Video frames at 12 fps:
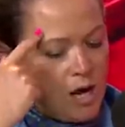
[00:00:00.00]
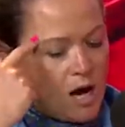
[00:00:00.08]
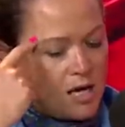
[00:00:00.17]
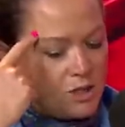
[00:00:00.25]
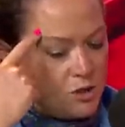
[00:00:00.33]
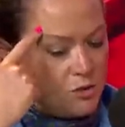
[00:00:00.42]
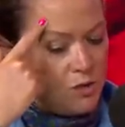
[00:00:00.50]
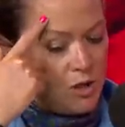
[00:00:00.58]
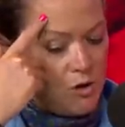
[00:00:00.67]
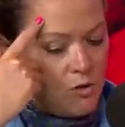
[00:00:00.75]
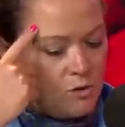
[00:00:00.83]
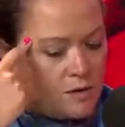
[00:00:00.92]
I do
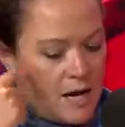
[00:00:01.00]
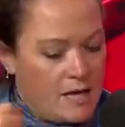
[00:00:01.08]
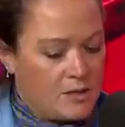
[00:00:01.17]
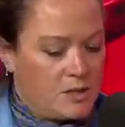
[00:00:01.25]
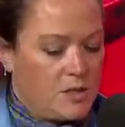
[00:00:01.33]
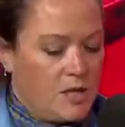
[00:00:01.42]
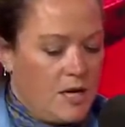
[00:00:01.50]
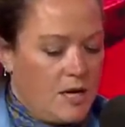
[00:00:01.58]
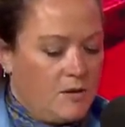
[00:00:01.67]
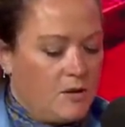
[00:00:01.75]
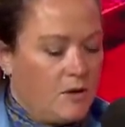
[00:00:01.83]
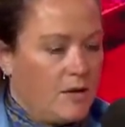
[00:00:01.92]
know that
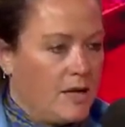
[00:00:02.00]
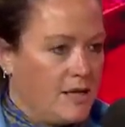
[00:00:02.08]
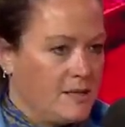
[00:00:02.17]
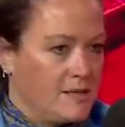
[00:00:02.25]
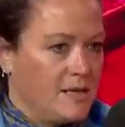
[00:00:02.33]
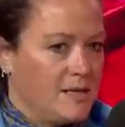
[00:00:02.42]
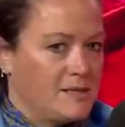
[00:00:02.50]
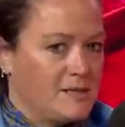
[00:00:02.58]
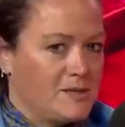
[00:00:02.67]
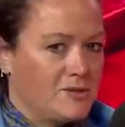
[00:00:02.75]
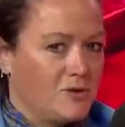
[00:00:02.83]
there is this